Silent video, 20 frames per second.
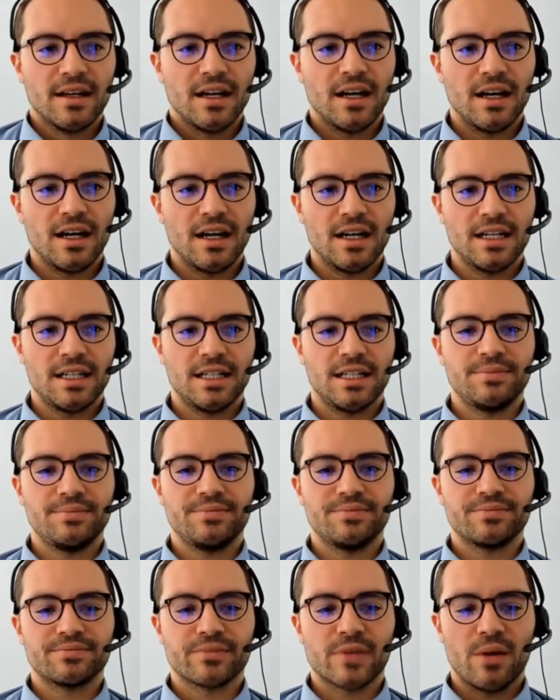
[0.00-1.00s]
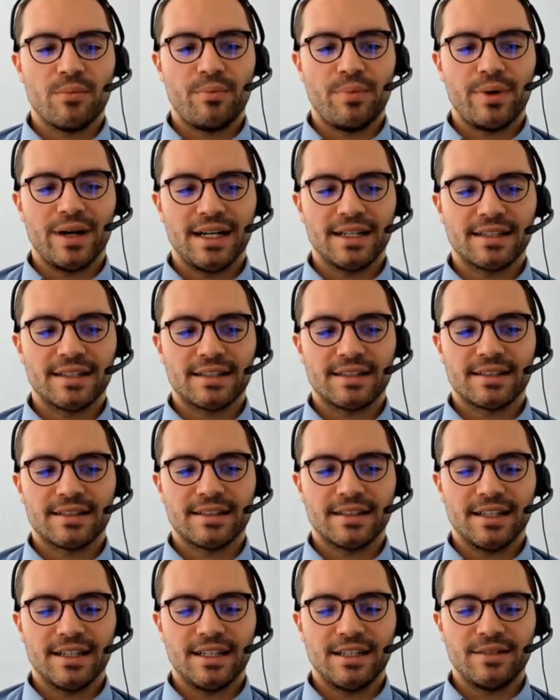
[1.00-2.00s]
but
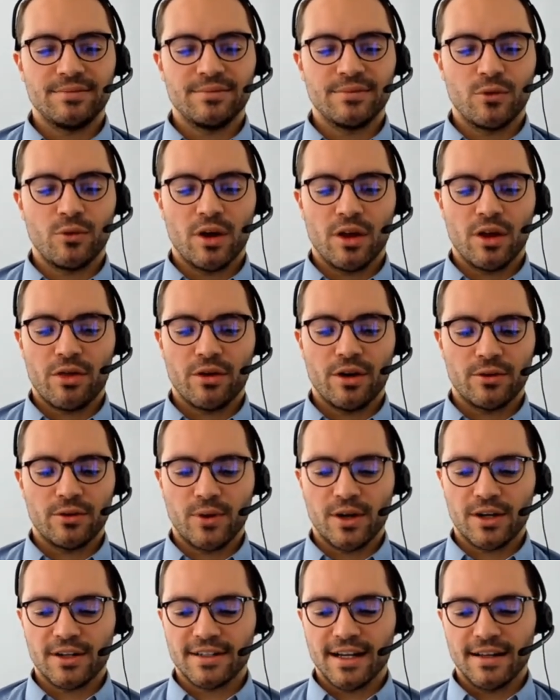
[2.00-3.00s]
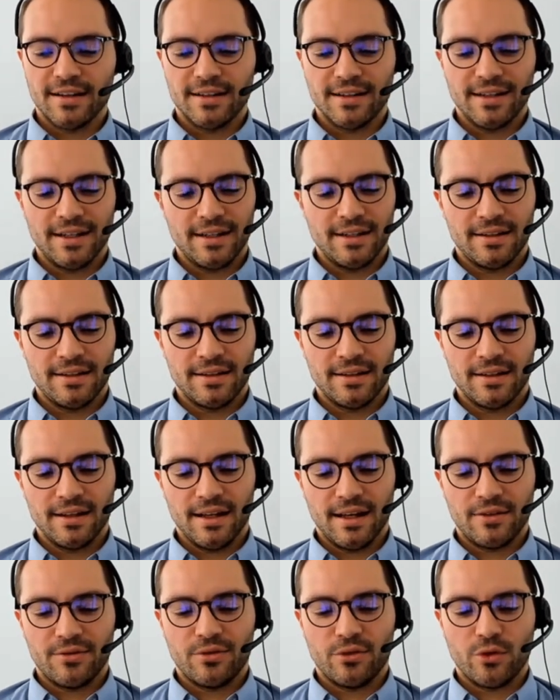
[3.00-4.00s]
we thought we were done in
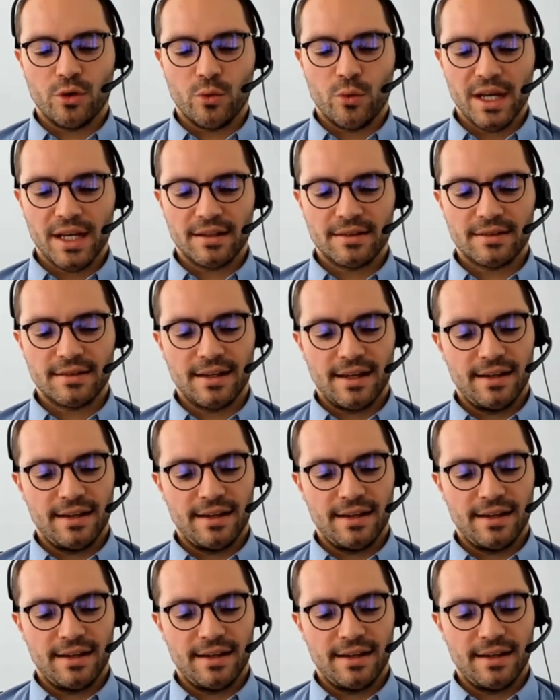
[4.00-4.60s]
like 4 weeks,